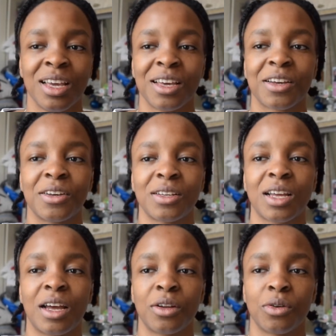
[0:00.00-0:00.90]
Because
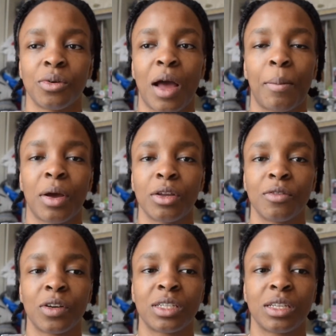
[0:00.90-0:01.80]
I know at my
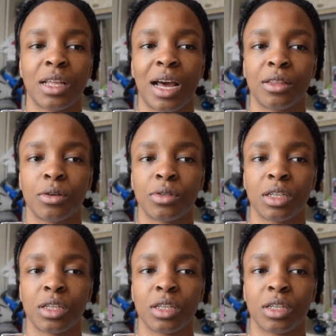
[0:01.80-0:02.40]
university, they had those